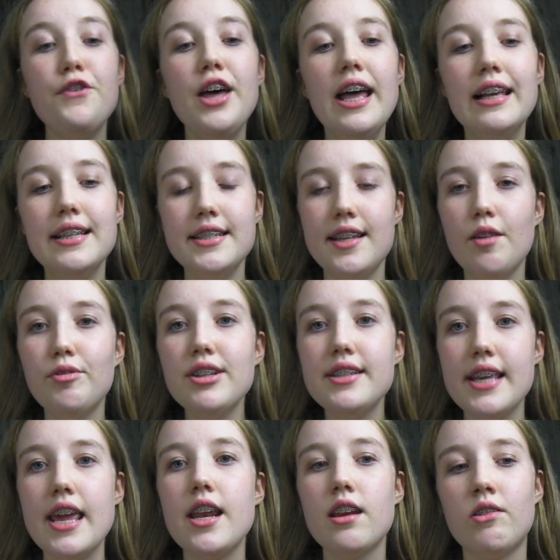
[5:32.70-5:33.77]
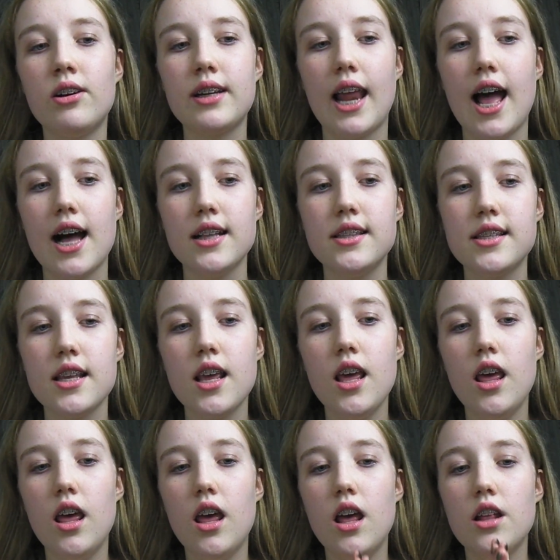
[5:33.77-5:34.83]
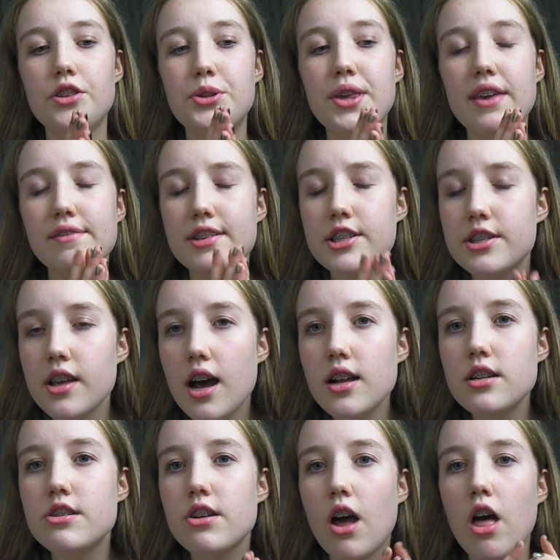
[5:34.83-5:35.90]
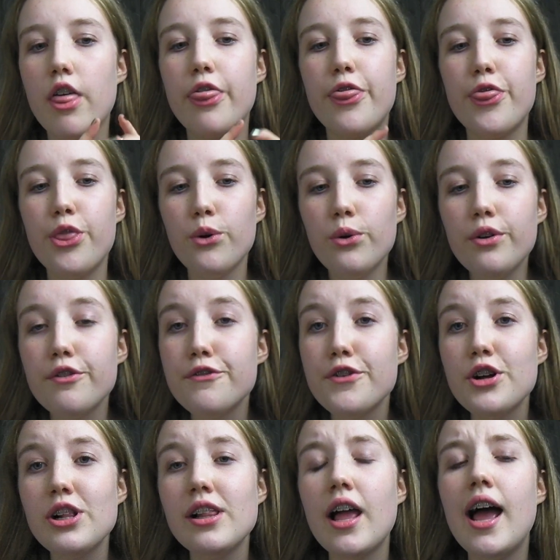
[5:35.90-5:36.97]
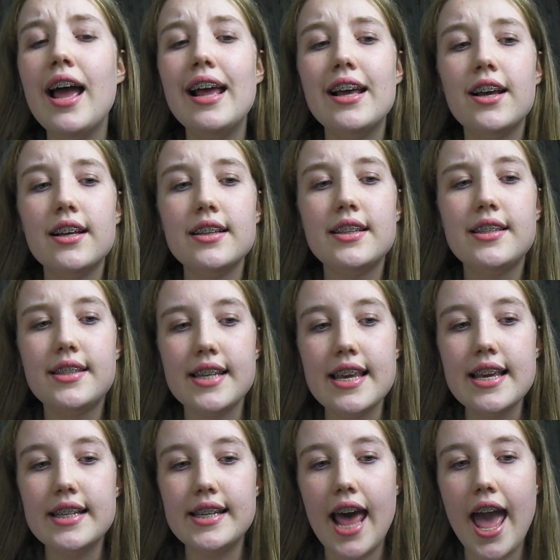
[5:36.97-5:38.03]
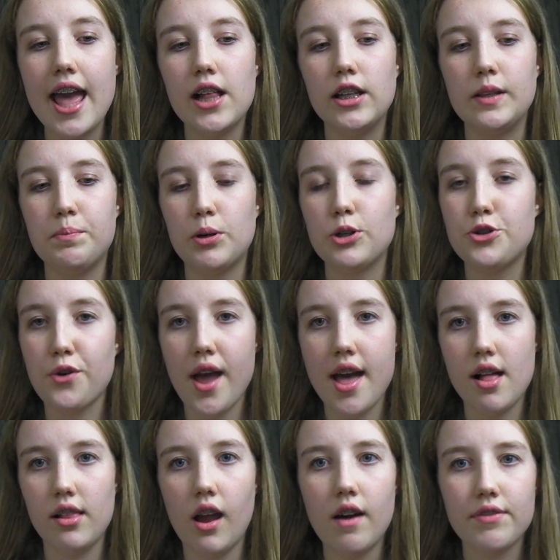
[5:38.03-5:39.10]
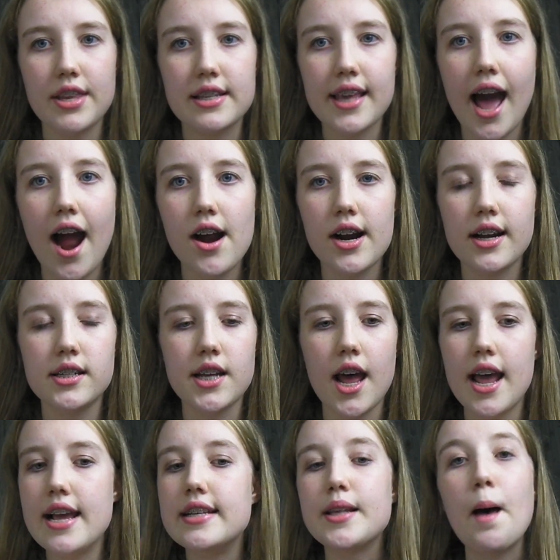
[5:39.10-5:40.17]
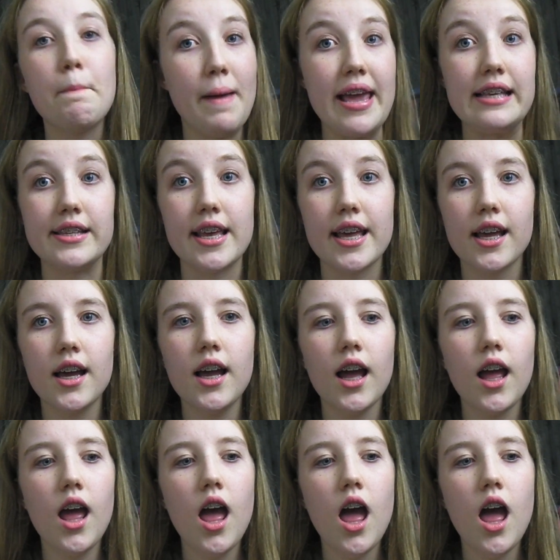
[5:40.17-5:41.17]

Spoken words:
For a 17-year-old lad to give such a thoughtful, detailed portrayal of this character is amazing.